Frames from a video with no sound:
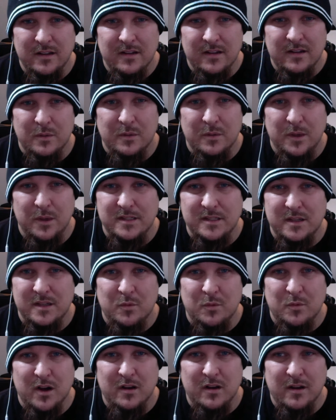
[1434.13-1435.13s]
to be
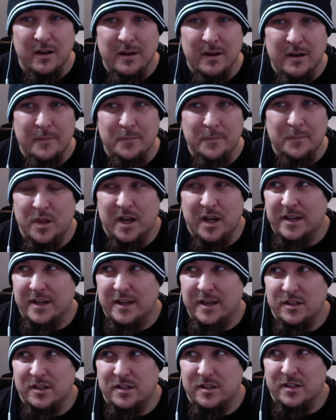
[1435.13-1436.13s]
somewhere that
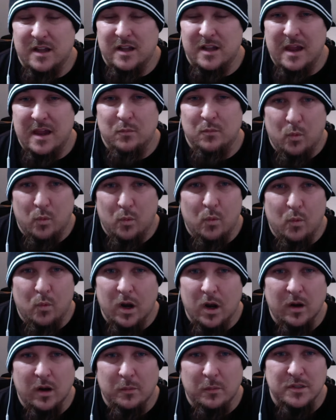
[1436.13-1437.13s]
I'm
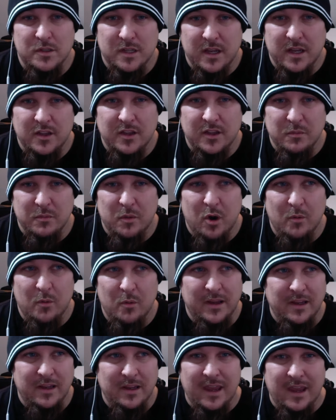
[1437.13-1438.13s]
100% in the moment
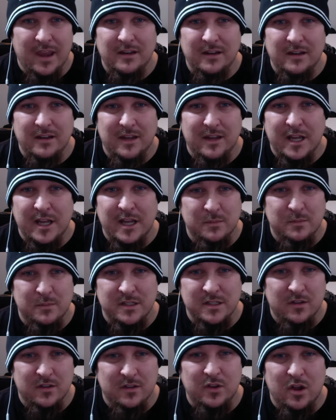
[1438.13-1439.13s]
and can't detach
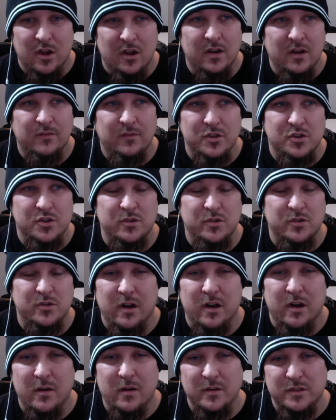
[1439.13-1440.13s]
myself long enough to shoot it
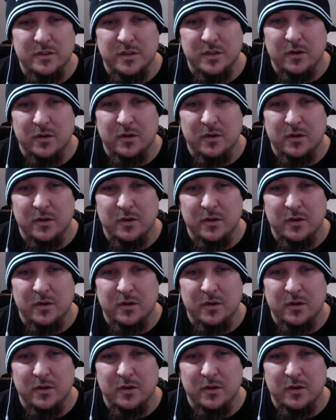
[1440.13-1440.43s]
all. So